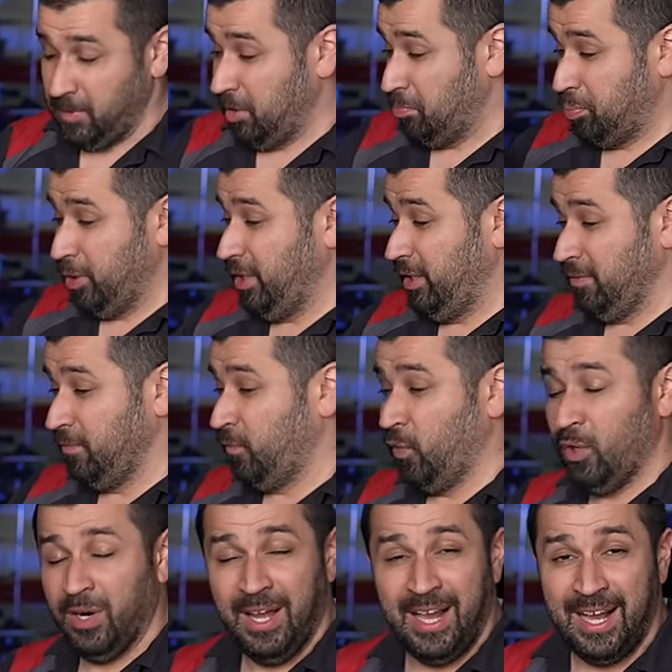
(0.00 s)
They put it in
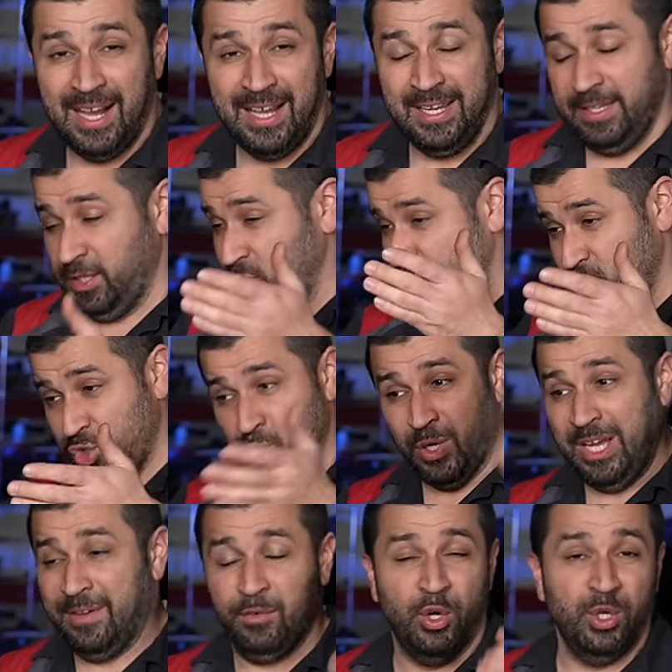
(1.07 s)
four high and they just
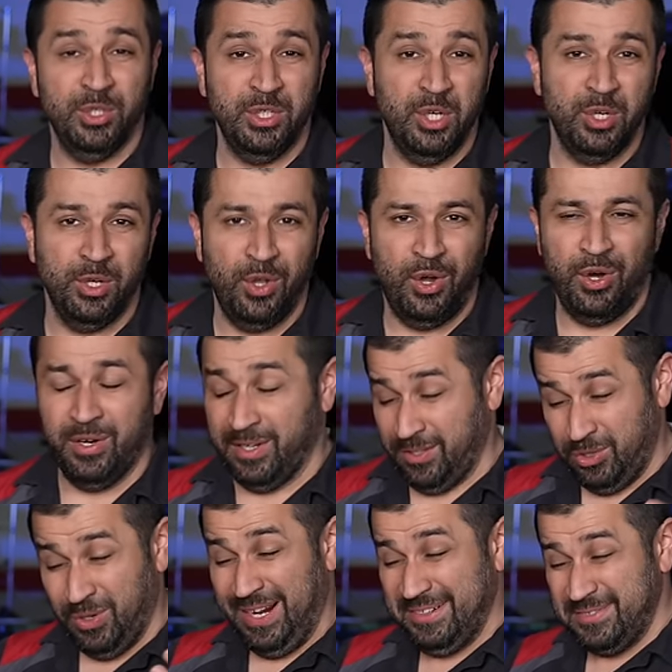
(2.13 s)
drive all year
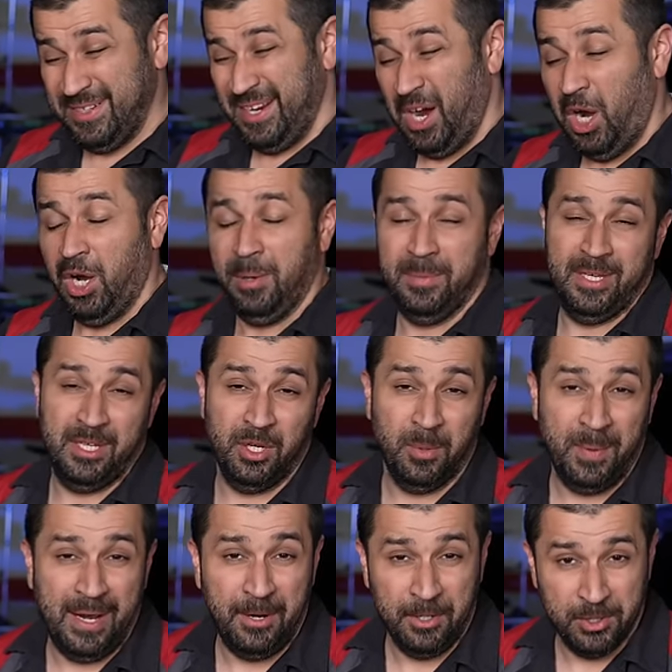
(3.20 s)
long. You're actually harming your
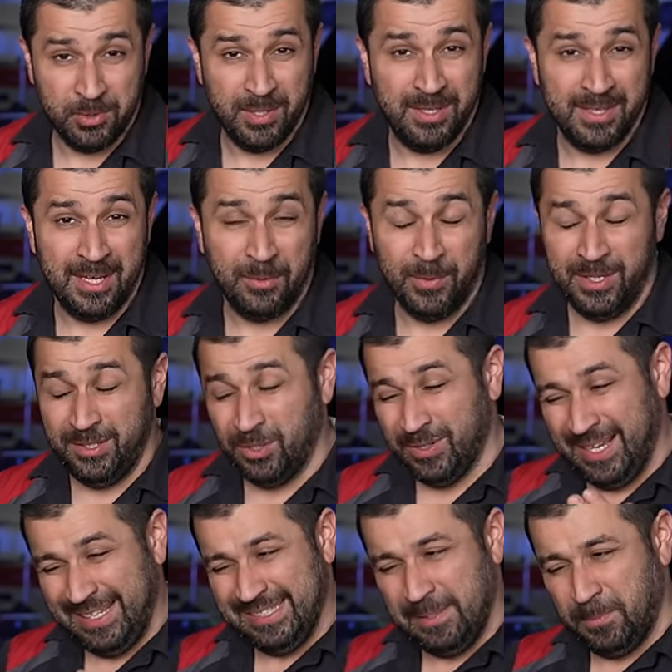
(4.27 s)
powertrain that way. You're
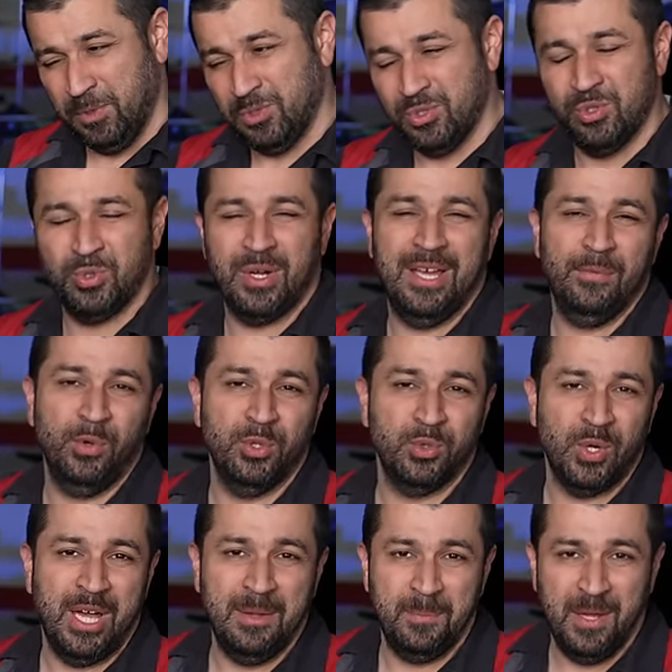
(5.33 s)
not supposed to drive on
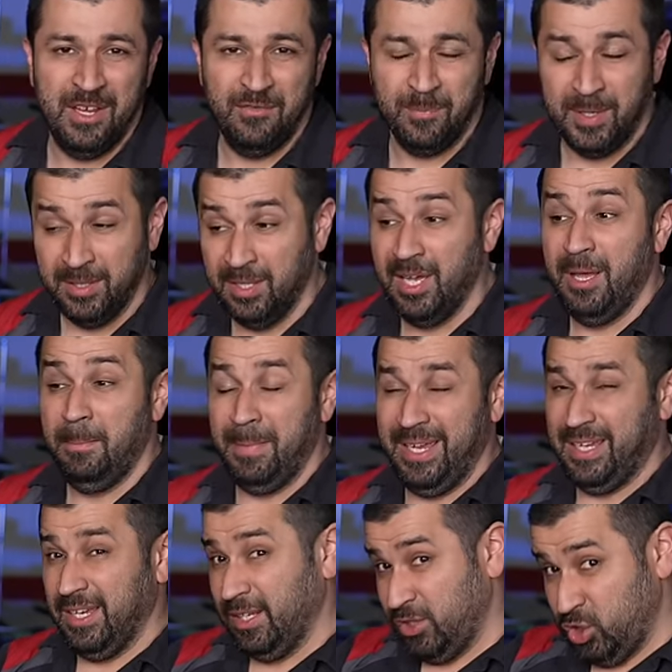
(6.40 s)
dry pavement
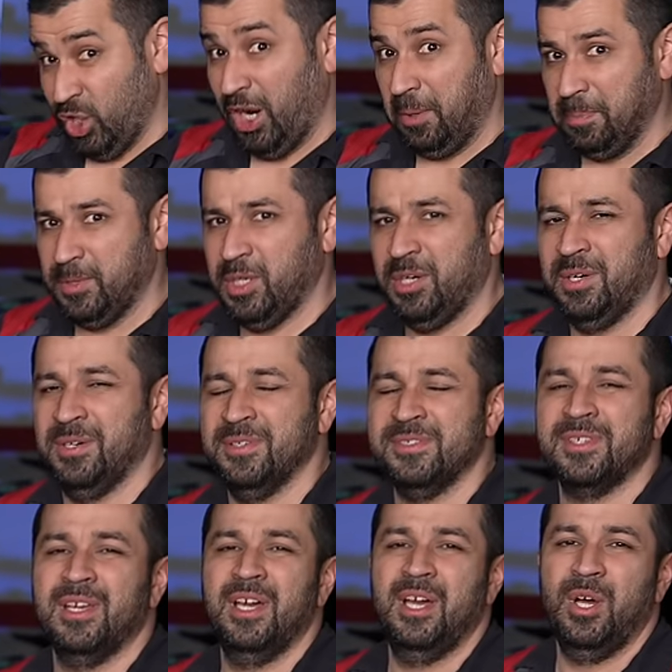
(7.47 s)
making sharp
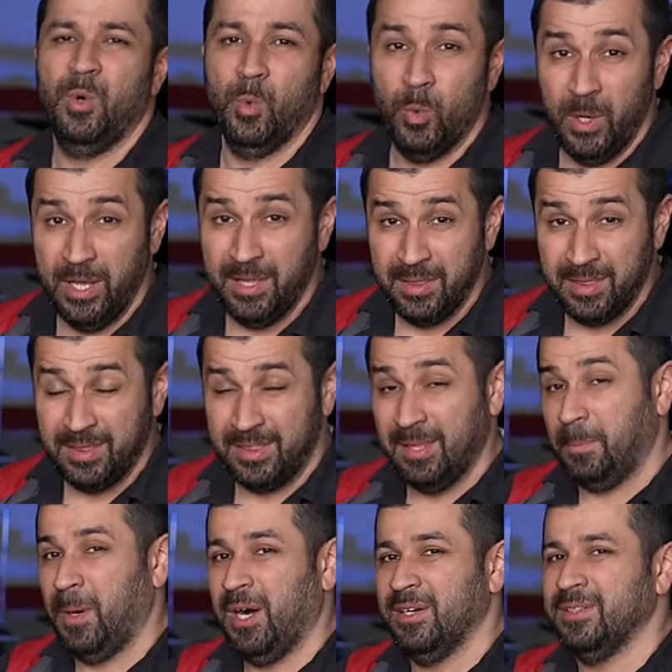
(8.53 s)
turns with
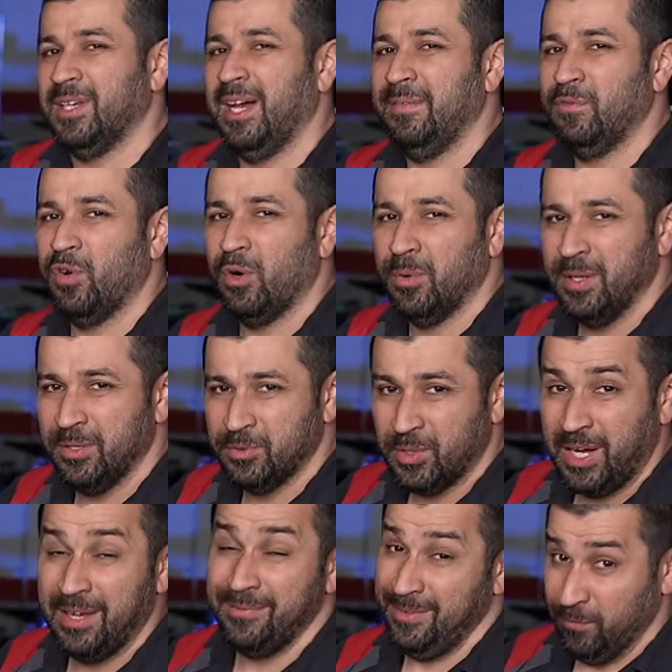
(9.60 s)
the part-time four-wheel
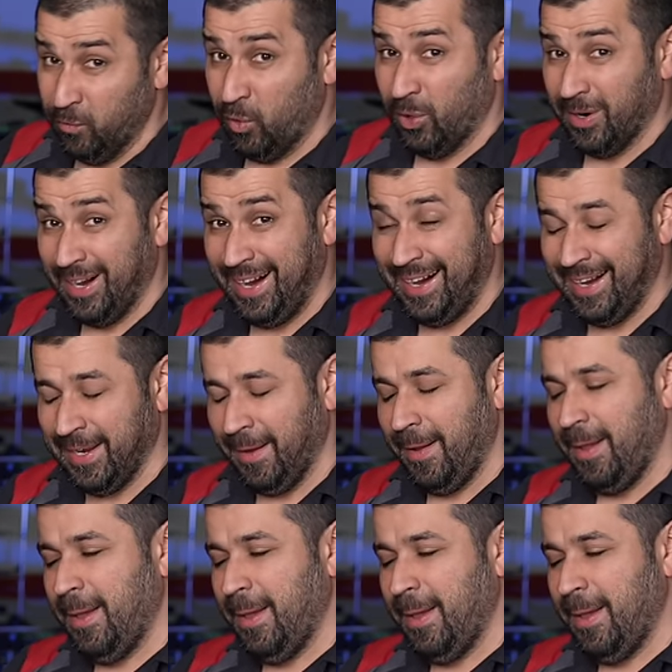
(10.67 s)
drive in four high.